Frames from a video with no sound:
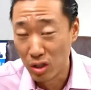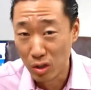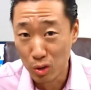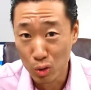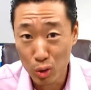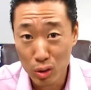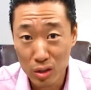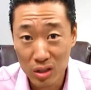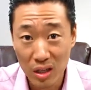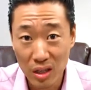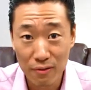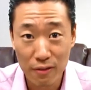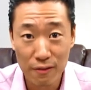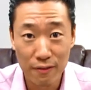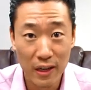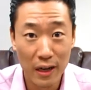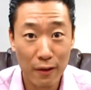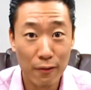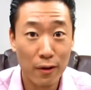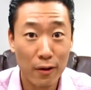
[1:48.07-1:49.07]
So do yourself a
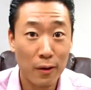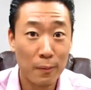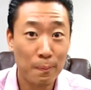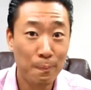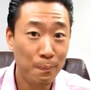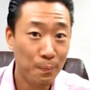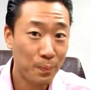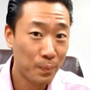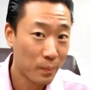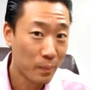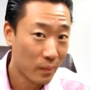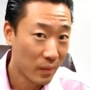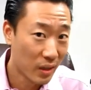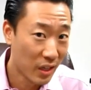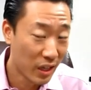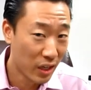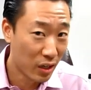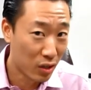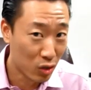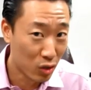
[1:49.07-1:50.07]
favor,
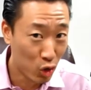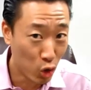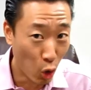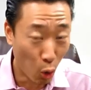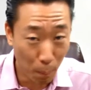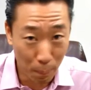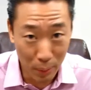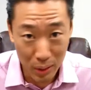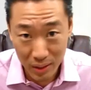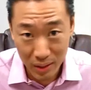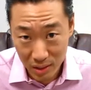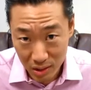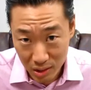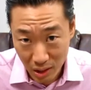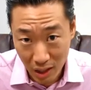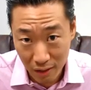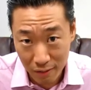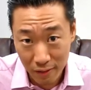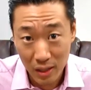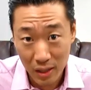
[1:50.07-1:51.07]
you know, don't put this
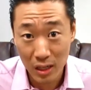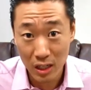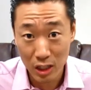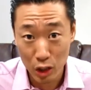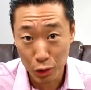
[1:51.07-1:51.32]
off.